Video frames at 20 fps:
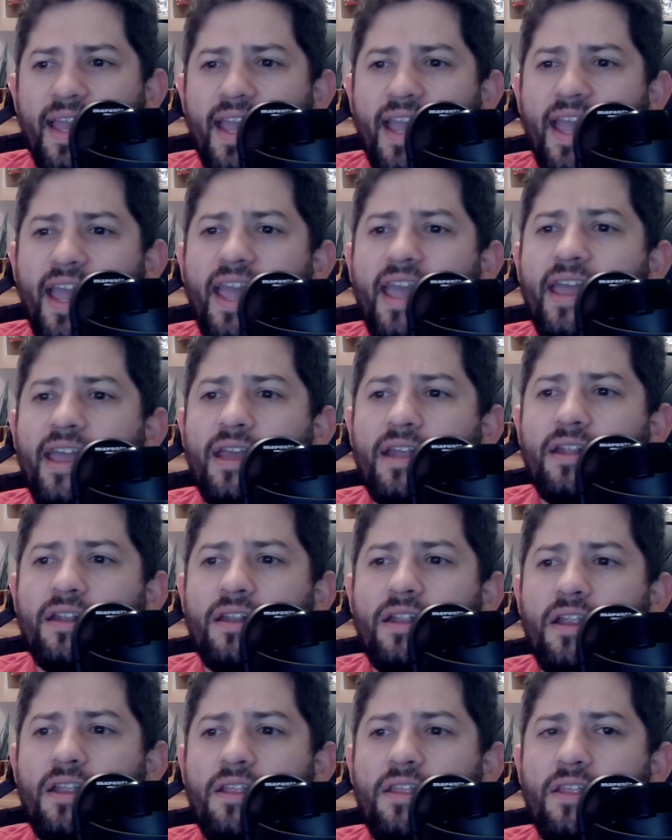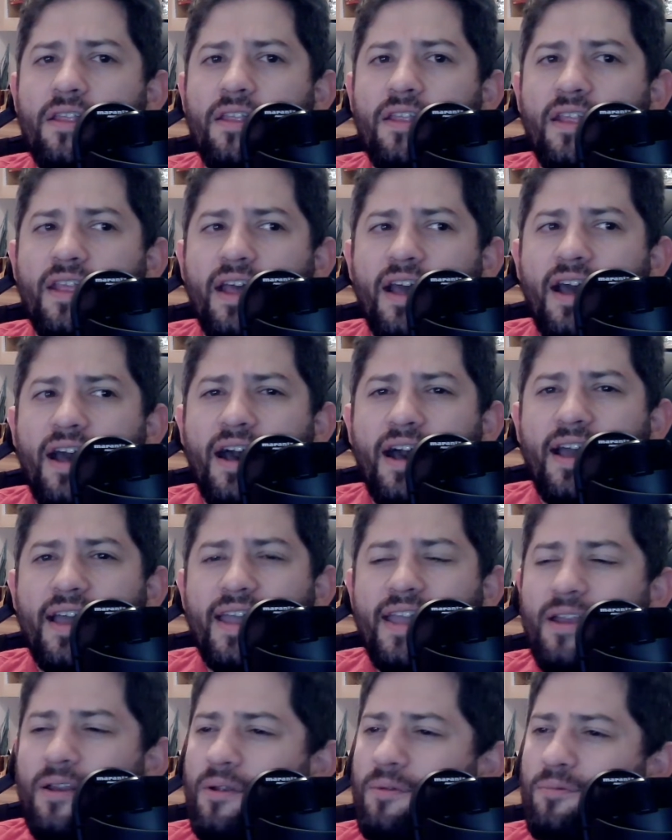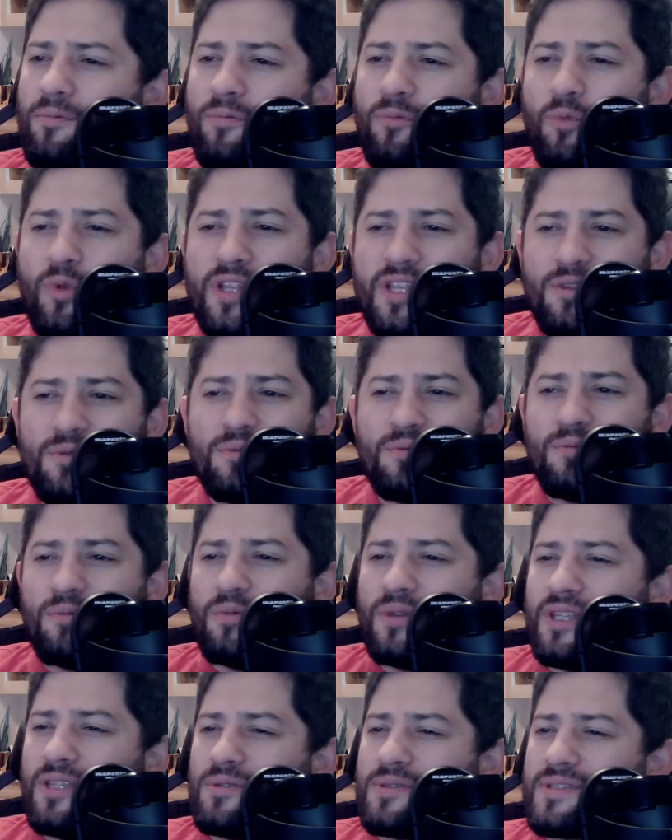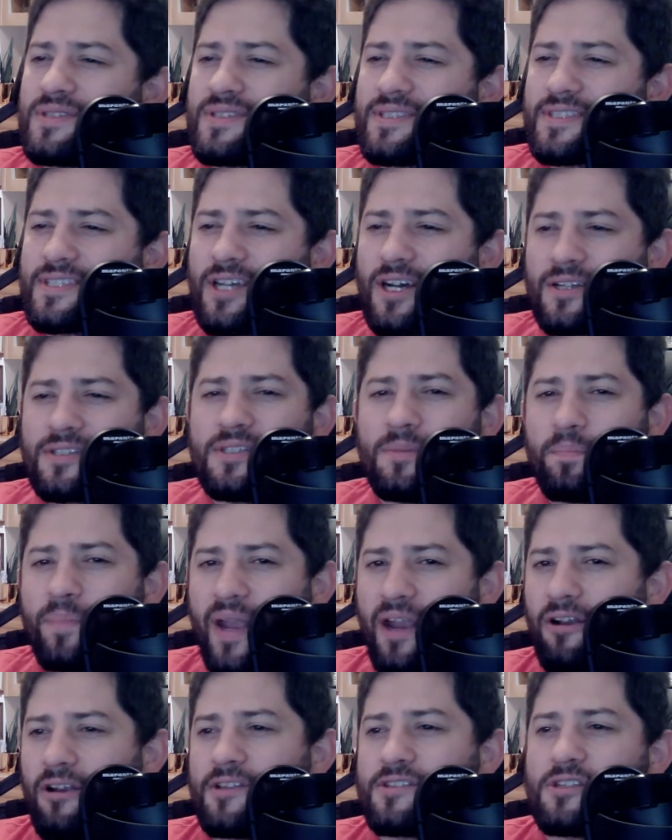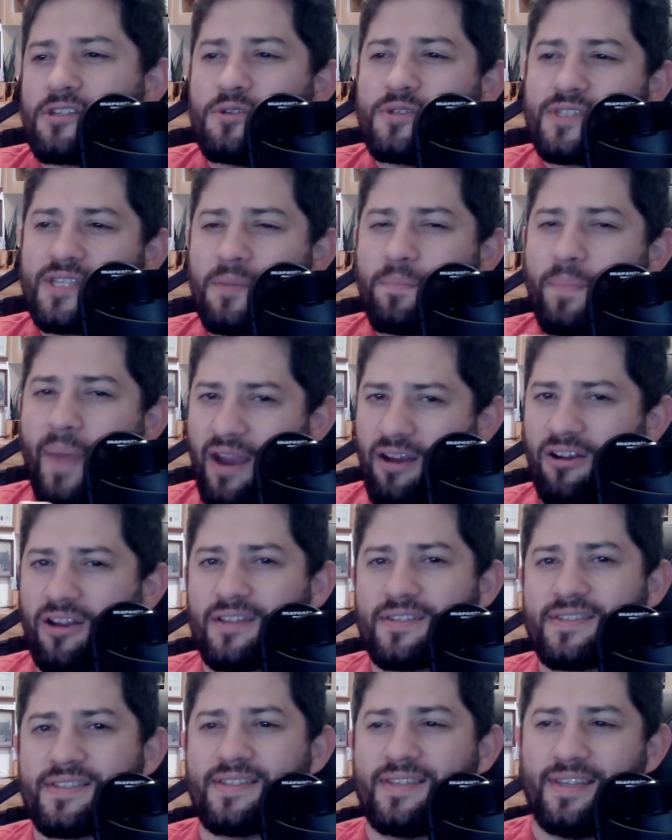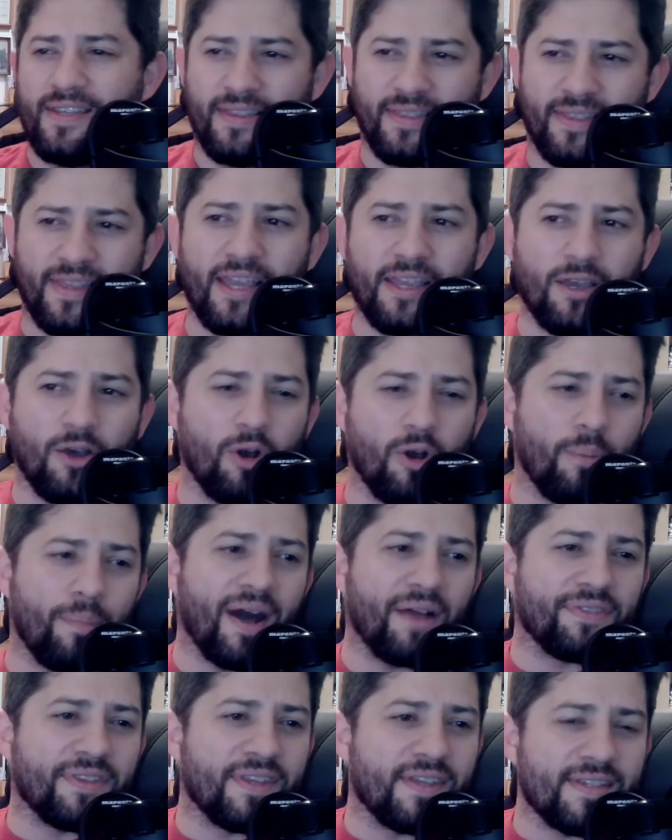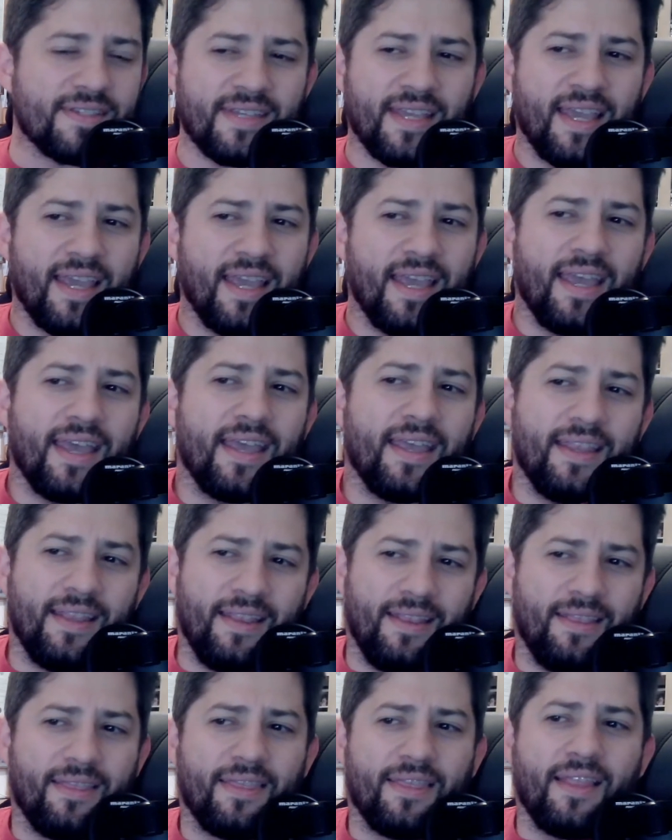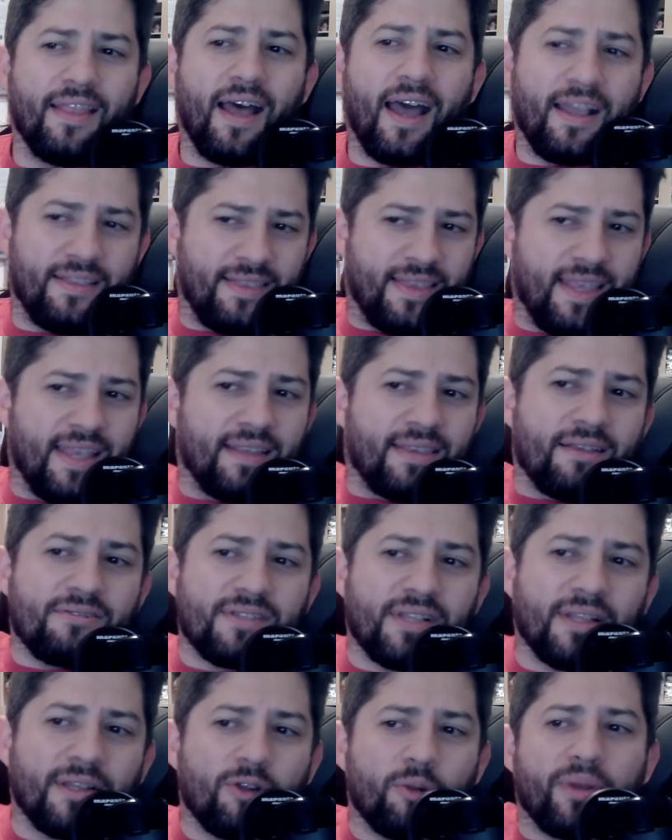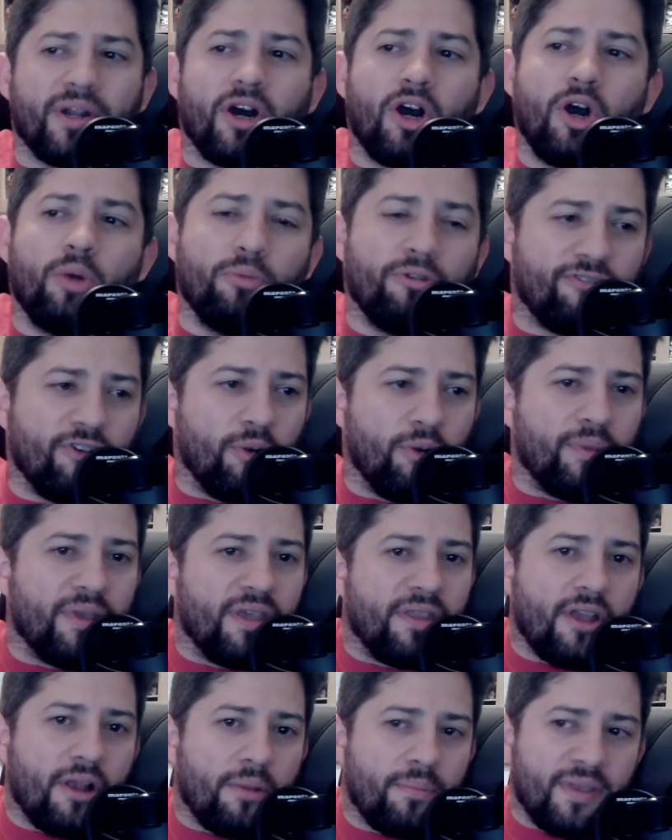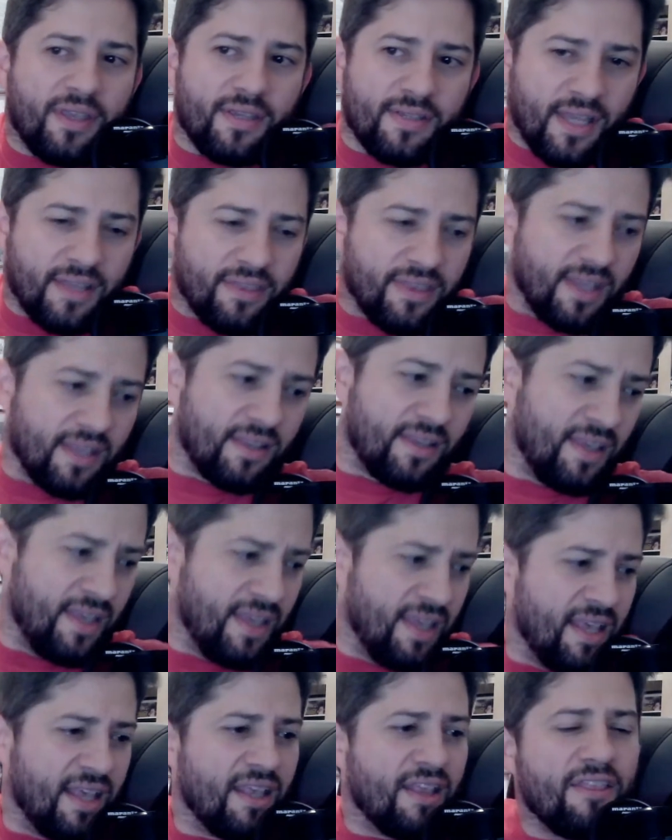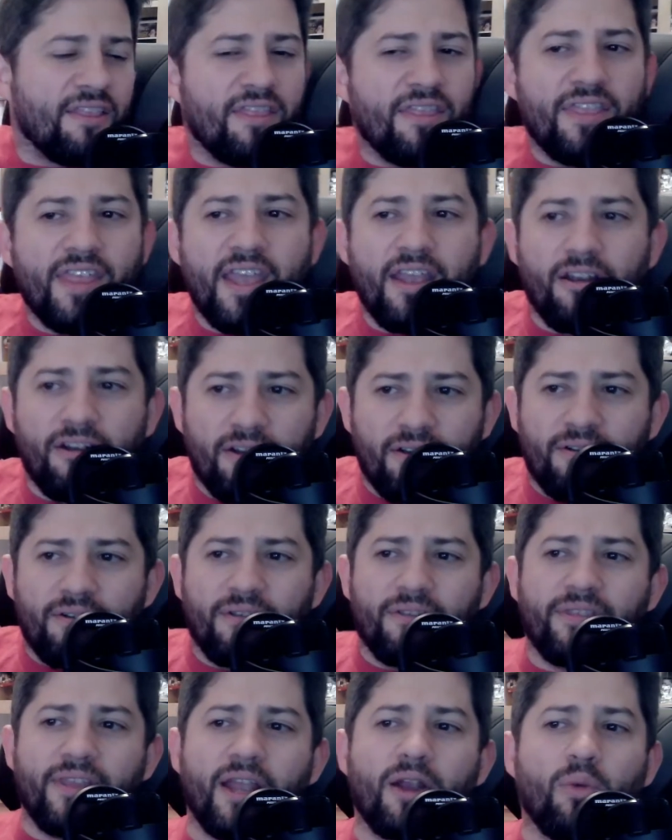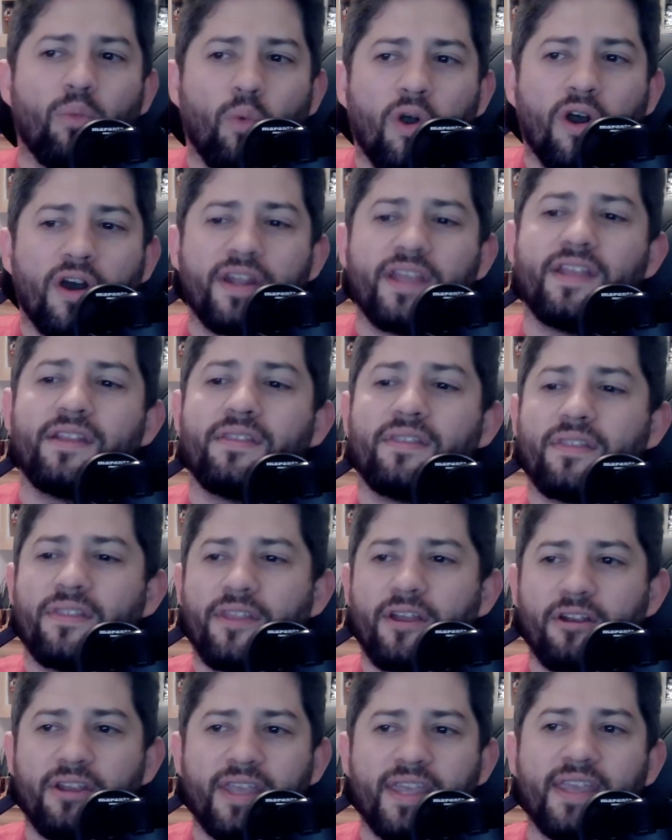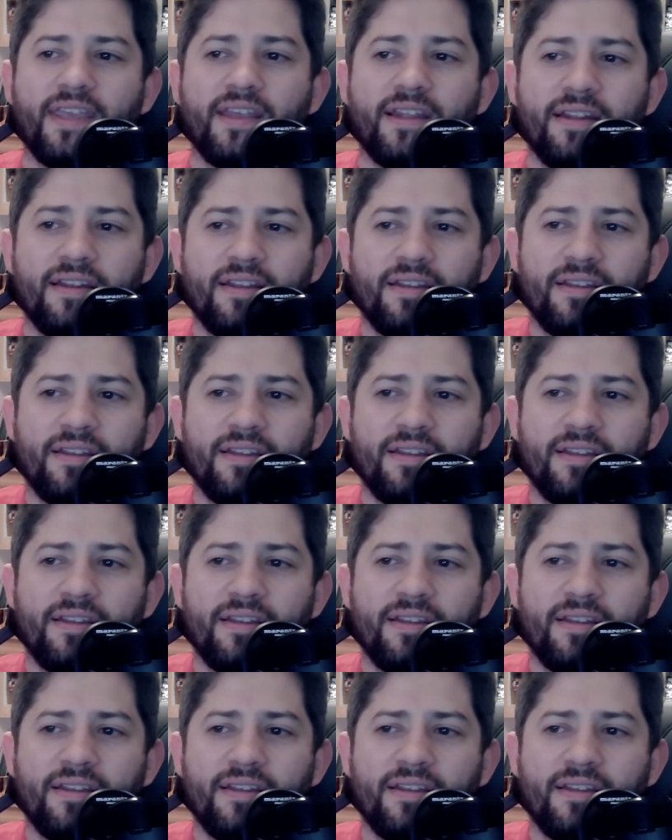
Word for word: And it, when you, when you talk to parents or you see parents that go about this, I think there's a little bit of homophobia there because I think they're they're wanting their kid